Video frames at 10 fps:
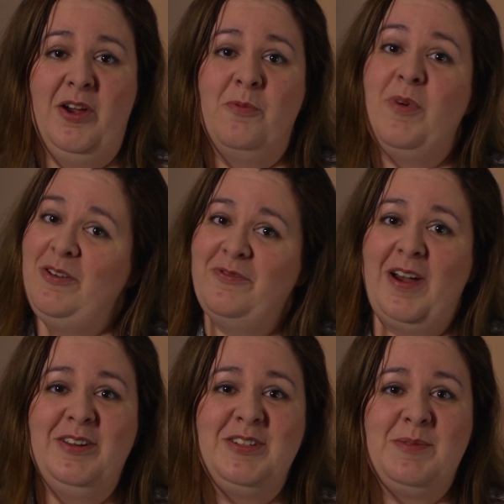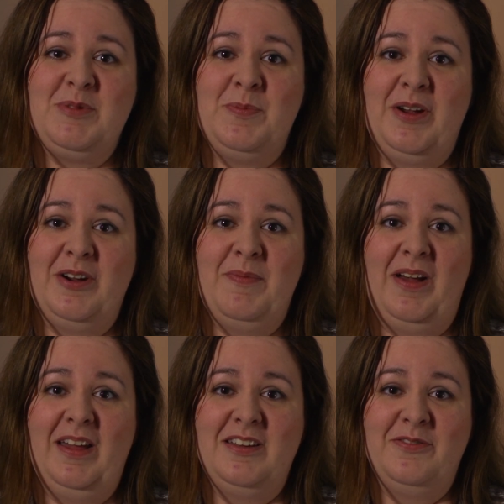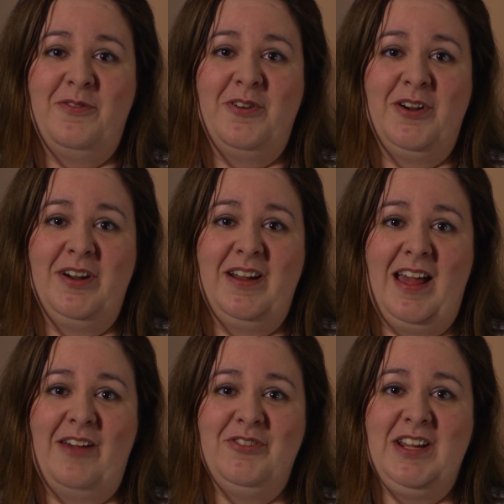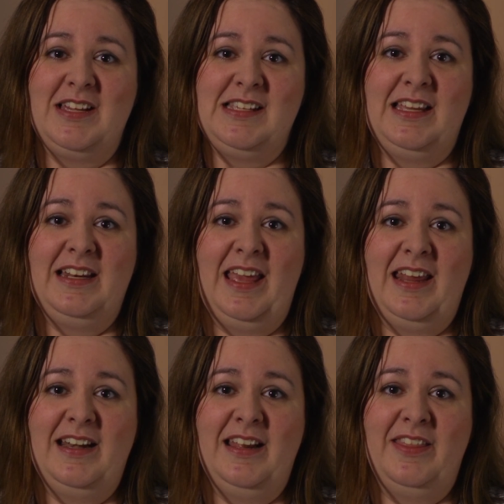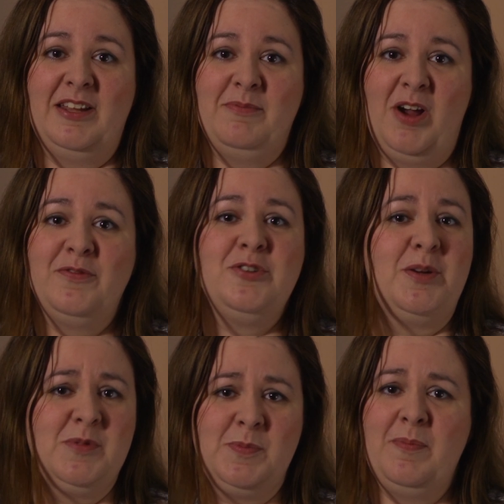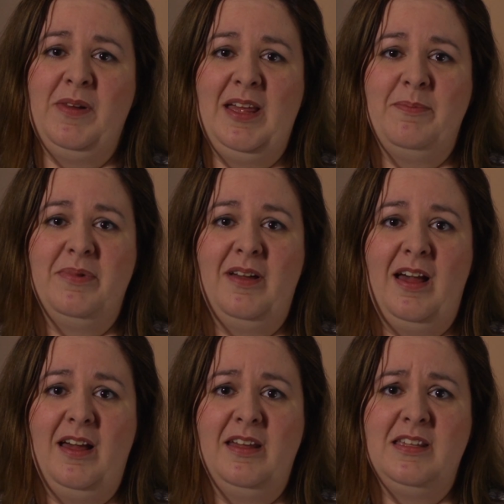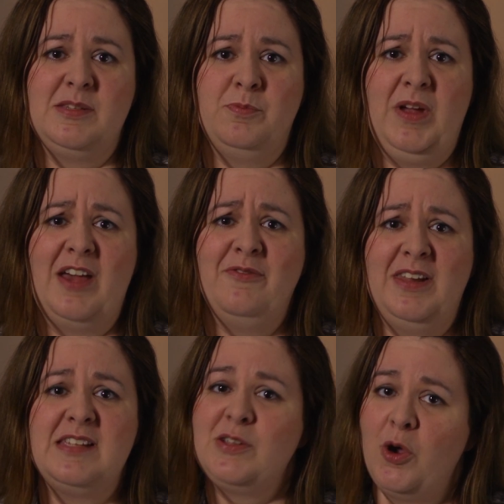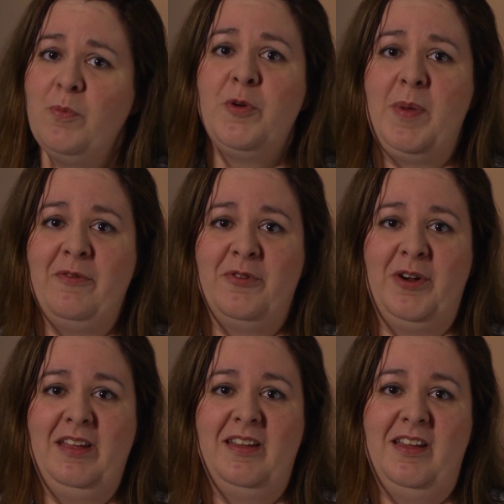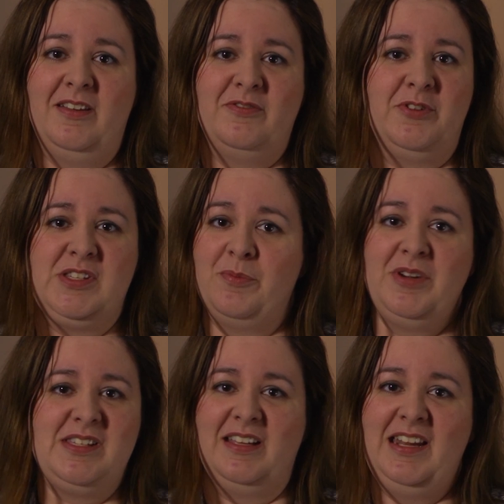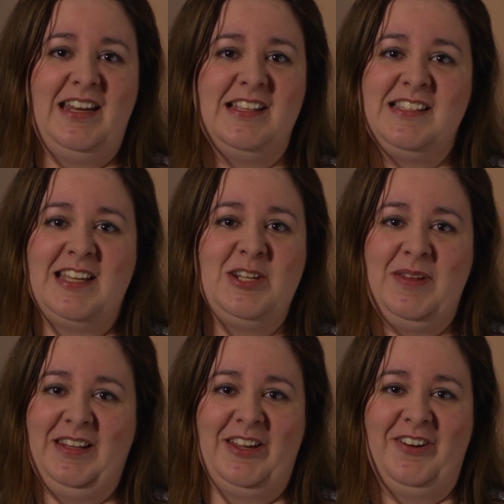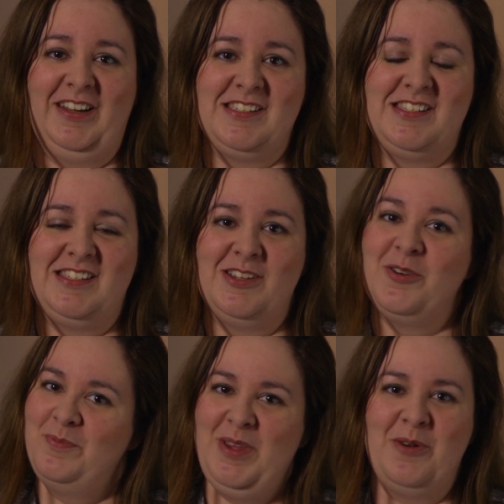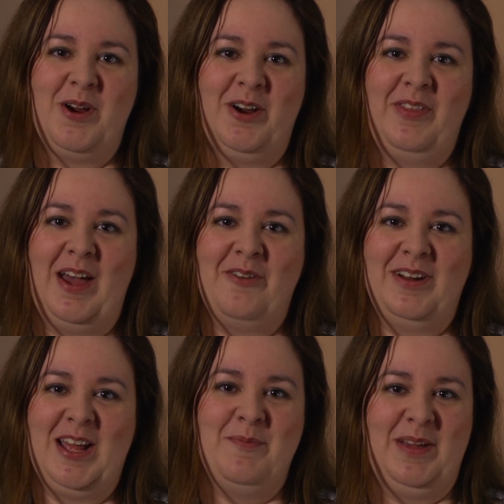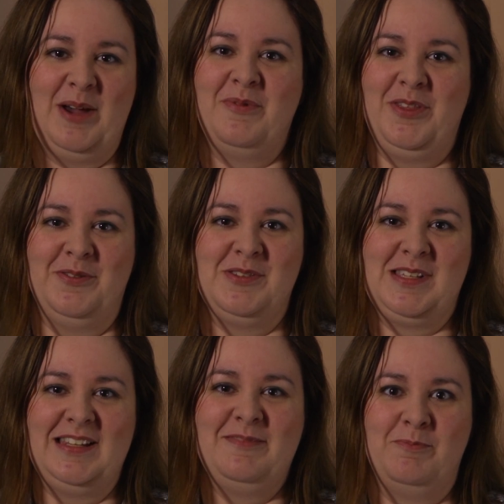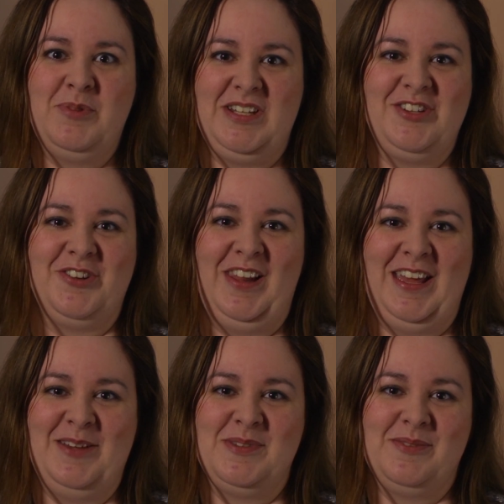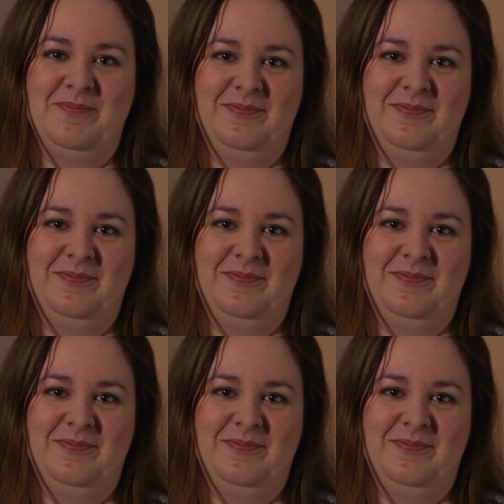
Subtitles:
One final tip to bear in mind for advertising in Canada that often trips people up is we have less scope for puffery. For some reason, Canadians tend to be literalists, so be aware of that when coming up with those potential claims.